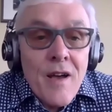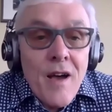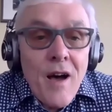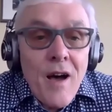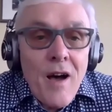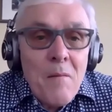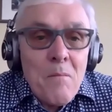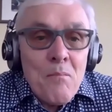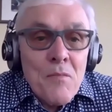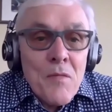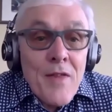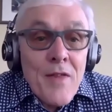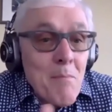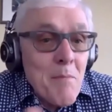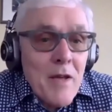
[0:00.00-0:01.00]

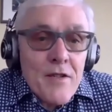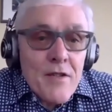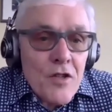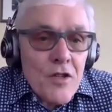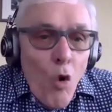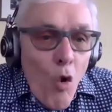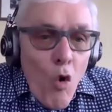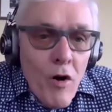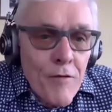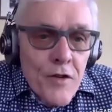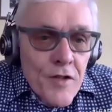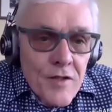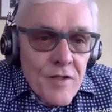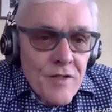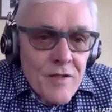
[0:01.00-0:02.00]
That means that all of
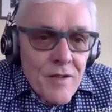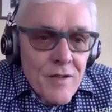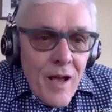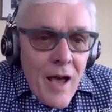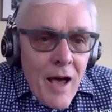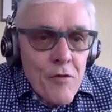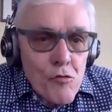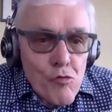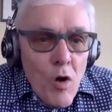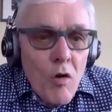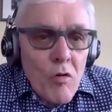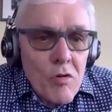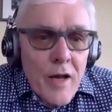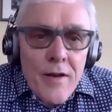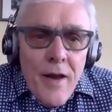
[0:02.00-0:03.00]
us have a role
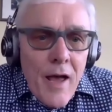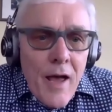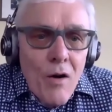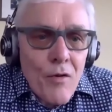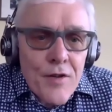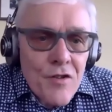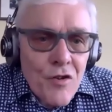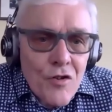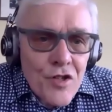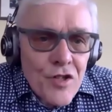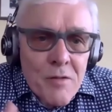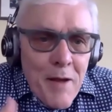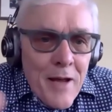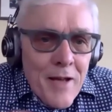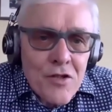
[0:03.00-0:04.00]
in health. It's not just
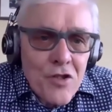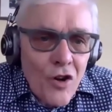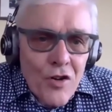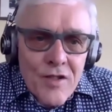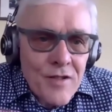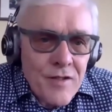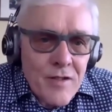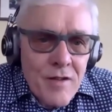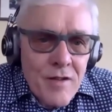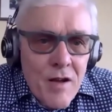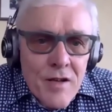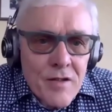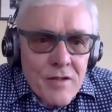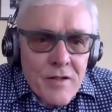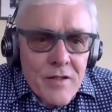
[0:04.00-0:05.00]
about doctors and
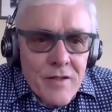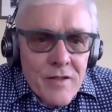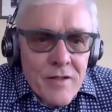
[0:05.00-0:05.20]
nurses.